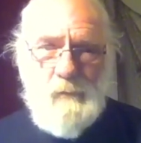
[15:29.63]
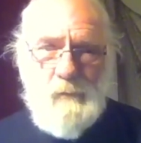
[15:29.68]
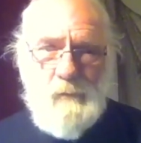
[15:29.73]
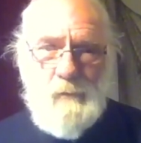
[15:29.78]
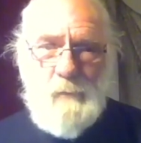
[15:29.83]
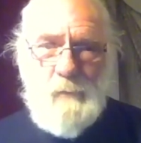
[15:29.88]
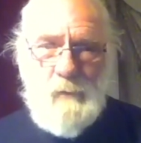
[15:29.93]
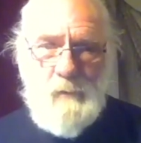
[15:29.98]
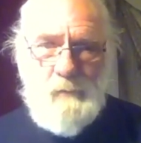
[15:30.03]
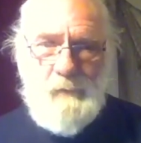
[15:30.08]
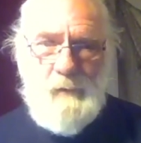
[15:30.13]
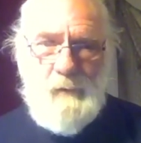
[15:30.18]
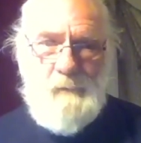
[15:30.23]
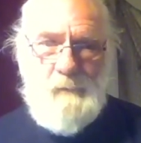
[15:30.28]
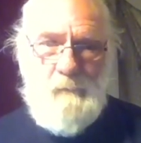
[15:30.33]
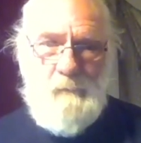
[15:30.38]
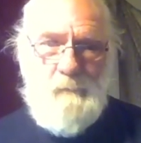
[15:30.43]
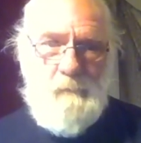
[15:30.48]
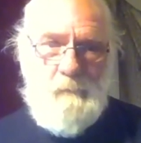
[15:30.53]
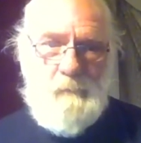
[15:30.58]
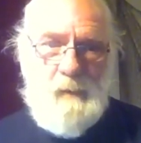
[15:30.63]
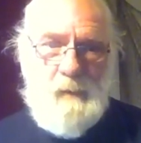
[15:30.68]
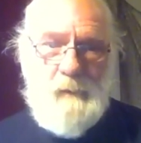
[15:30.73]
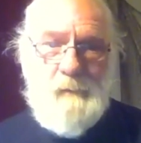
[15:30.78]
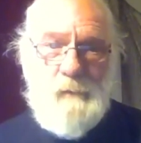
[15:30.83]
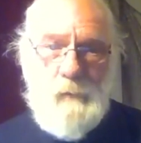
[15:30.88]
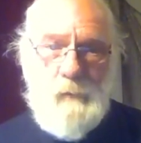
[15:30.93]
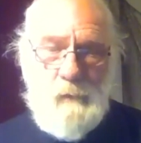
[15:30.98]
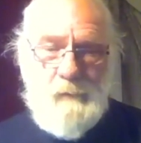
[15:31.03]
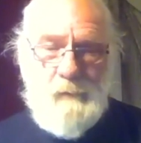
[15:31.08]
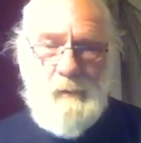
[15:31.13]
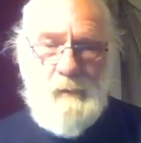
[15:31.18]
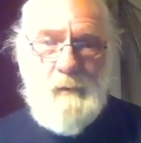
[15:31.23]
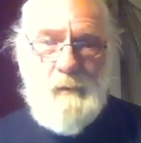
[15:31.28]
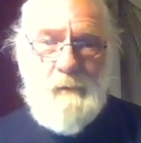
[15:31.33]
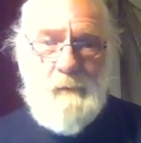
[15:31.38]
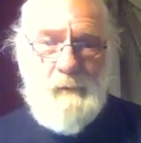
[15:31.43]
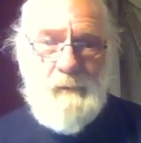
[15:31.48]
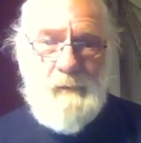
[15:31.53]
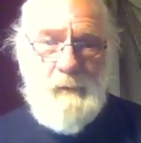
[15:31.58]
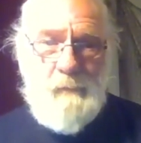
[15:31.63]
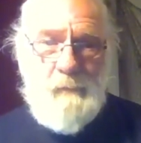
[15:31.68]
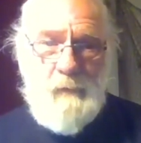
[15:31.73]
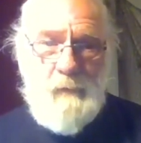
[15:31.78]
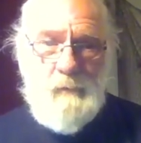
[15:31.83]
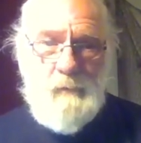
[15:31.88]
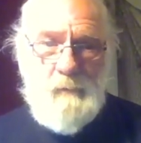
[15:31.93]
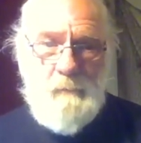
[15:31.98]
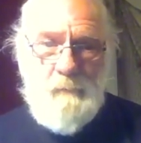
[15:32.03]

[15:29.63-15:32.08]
profit by not delivering the fuel.